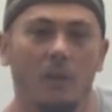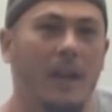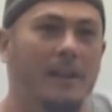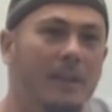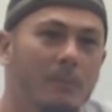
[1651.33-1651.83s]
I would
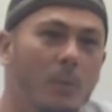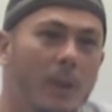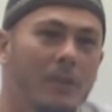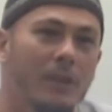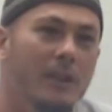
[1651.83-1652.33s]
ask him
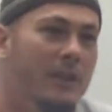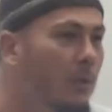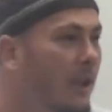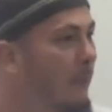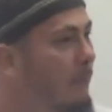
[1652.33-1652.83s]
questions.
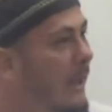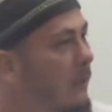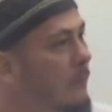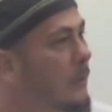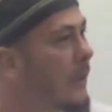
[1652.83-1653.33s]
He would come back
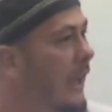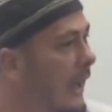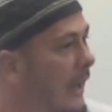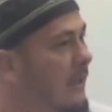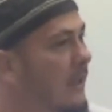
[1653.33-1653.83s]
with me with an
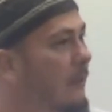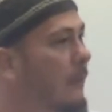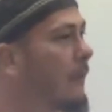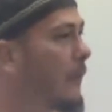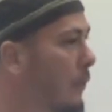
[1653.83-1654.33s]
answer that
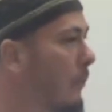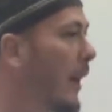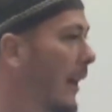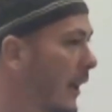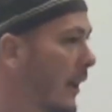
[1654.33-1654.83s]
fulfilled
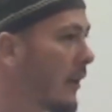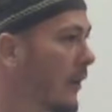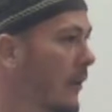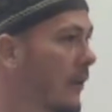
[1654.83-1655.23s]
my heart.